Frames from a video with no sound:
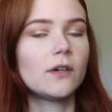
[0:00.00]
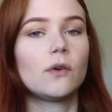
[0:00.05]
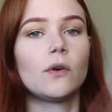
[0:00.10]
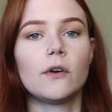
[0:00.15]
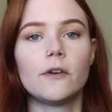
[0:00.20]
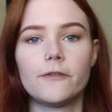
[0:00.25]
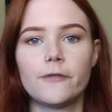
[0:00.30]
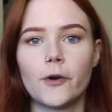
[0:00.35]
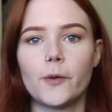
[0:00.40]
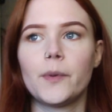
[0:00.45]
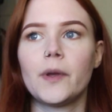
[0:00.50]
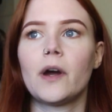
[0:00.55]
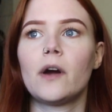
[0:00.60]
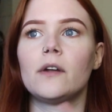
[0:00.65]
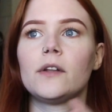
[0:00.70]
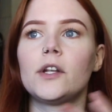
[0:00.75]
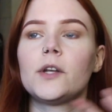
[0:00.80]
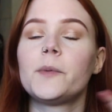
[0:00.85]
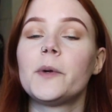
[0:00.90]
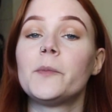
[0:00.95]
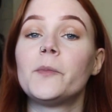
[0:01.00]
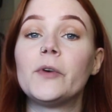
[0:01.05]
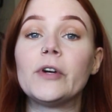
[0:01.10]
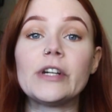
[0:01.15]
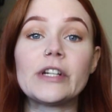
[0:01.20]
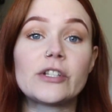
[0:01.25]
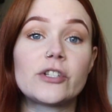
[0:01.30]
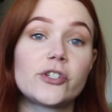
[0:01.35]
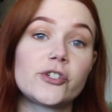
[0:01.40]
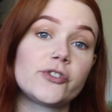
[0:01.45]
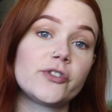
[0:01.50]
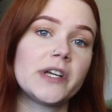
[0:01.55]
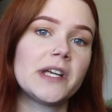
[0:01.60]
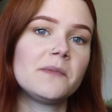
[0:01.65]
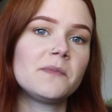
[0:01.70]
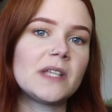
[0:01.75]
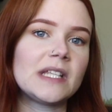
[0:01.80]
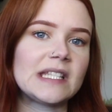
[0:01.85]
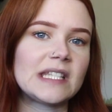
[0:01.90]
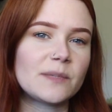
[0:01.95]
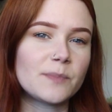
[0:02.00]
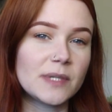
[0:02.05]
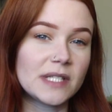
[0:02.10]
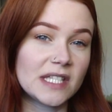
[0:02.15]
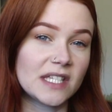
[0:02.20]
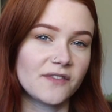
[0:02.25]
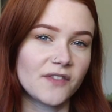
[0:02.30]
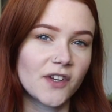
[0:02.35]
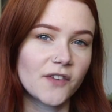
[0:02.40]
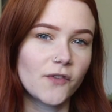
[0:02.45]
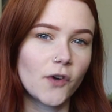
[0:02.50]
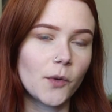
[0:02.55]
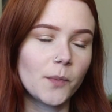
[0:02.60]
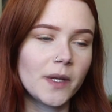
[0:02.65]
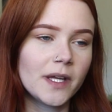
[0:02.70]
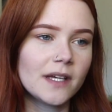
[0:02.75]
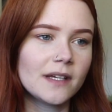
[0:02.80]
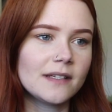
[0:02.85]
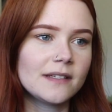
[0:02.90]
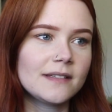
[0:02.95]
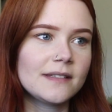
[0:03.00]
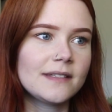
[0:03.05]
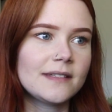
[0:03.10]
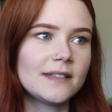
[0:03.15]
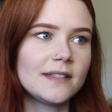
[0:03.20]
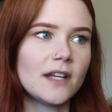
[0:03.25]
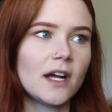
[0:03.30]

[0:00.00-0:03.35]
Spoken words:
agoraphobia are a little bit more extreme than specific phobias,